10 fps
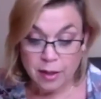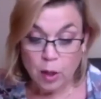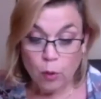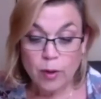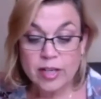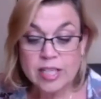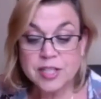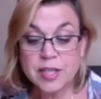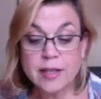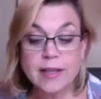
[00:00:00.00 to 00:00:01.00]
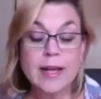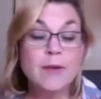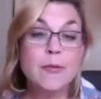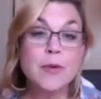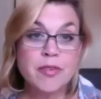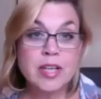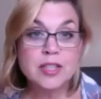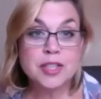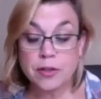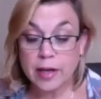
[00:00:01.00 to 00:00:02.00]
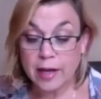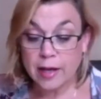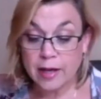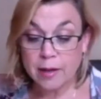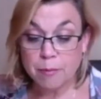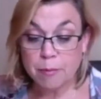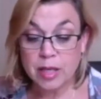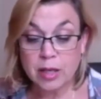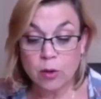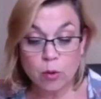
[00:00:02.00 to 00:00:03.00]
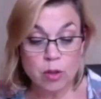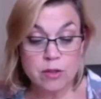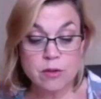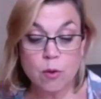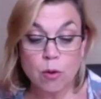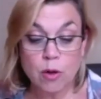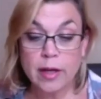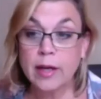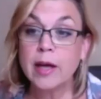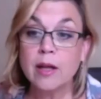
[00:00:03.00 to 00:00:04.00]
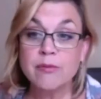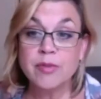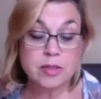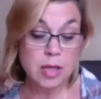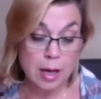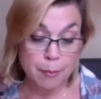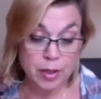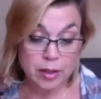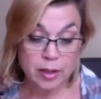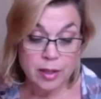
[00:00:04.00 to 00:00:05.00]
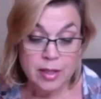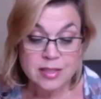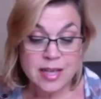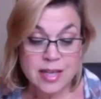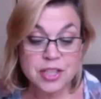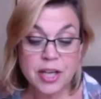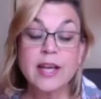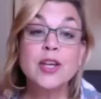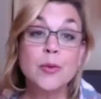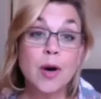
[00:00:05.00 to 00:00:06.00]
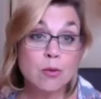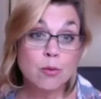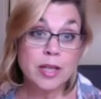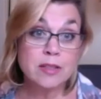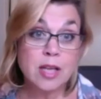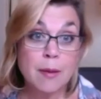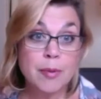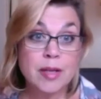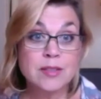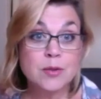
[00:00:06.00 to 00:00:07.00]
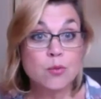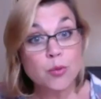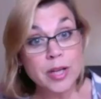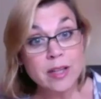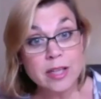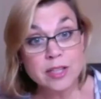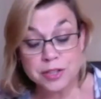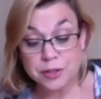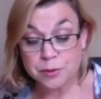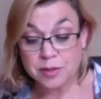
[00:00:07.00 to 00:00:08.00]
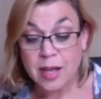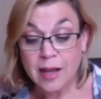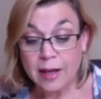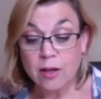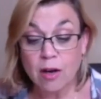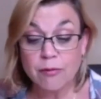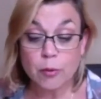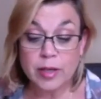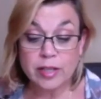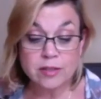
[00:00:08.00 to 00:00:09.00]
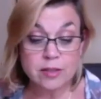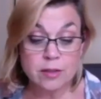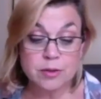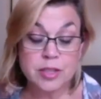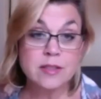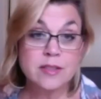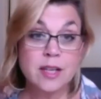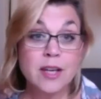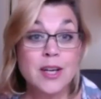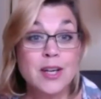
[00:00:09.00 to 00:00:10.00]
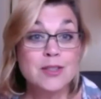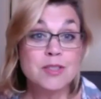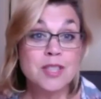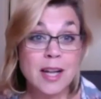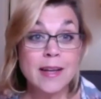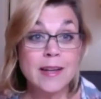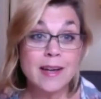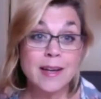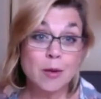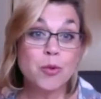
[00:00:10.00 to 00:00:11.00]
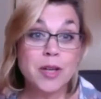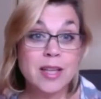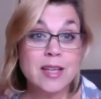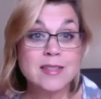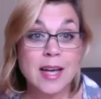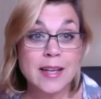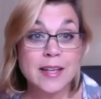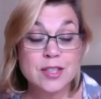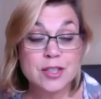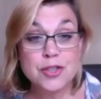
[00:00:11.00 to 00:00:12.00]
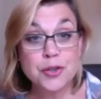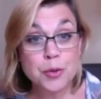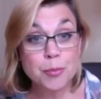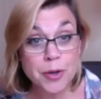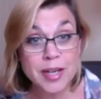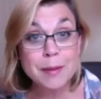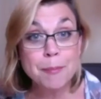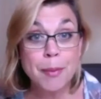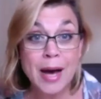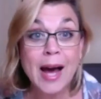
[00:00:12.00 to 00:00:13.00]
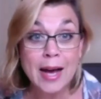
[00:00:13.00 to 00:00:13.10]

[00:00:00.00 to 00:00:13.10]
where each Sunday night we feature a mini course or a helpful topic to educate you on real topics, real issues, and offer real solutions. So tonight I am really excited to bring back